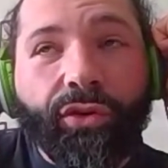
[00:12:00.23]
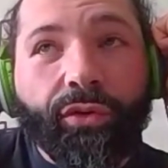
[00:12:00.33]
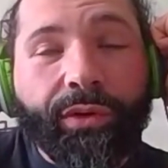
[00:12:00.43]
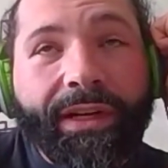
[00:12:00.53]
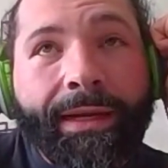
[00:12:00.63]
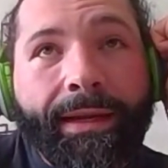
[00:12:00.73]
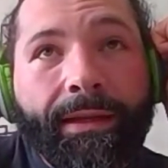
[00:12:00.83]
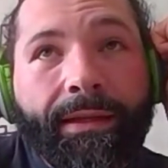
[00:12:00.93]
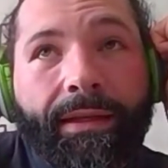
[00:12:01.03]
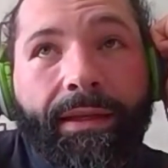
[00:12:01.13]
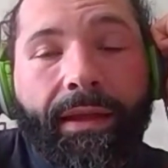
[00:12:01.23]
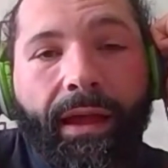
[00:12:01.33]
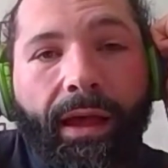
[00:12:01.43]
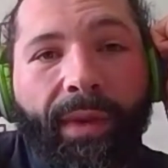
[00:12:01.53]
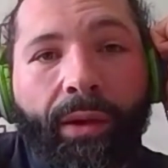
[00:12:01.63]
Green.
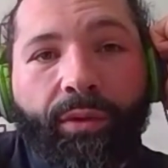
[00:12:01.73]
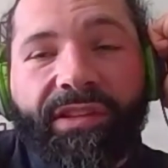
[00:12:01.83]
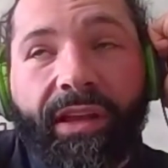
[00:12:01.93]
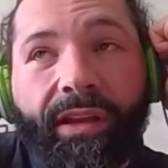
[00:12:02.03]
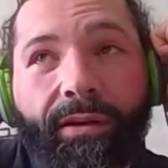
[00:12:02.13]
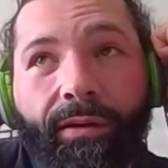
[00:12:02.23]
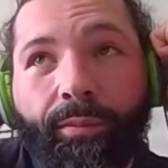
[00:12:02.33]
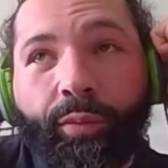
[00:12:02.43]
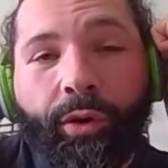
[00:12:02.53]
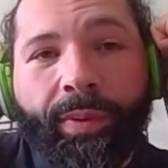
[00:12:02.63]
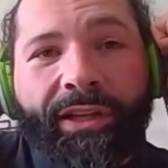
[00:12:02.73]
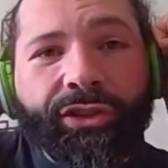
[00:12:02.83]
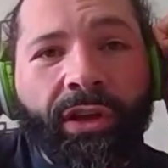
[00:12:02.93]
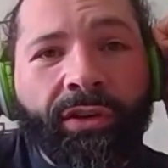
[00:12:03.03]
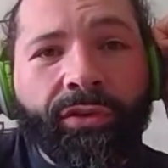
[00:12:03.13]
I was in Budapest,
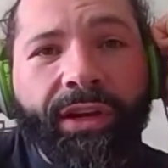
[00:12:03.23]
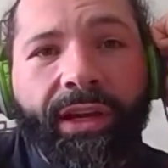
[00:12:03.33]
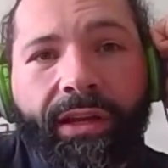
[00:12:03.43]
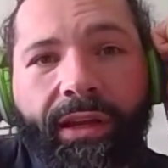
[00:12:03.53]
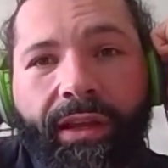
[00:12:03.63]
Hungary,